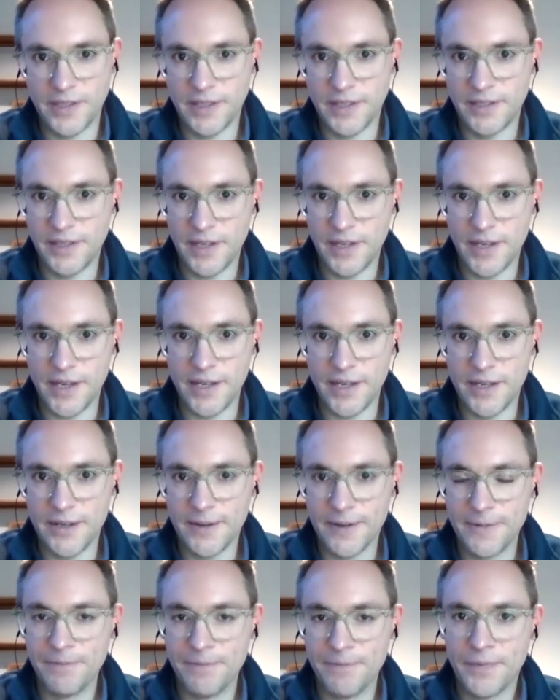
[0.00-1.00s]
went to
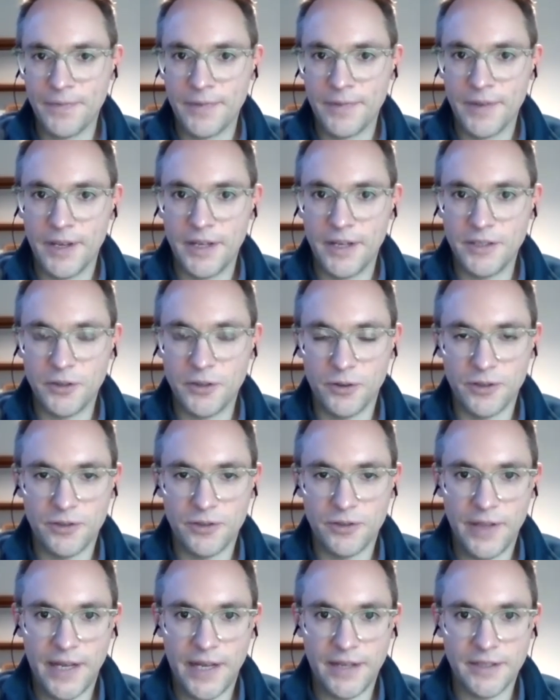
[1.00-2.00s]
see a
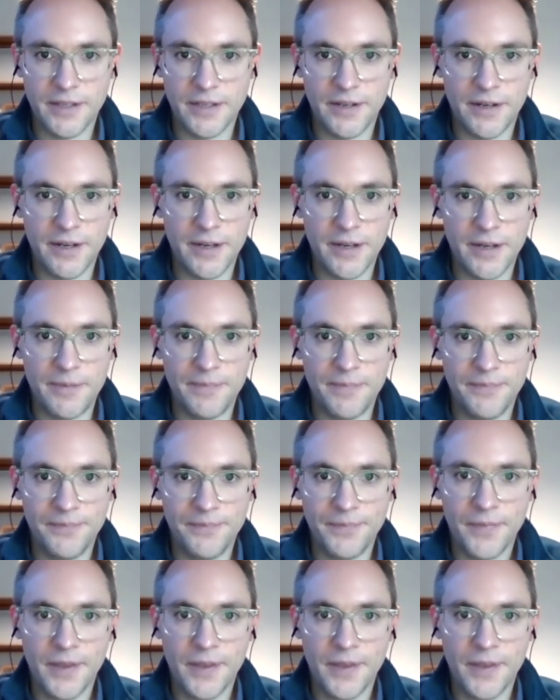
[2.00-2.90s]
doctor at that time.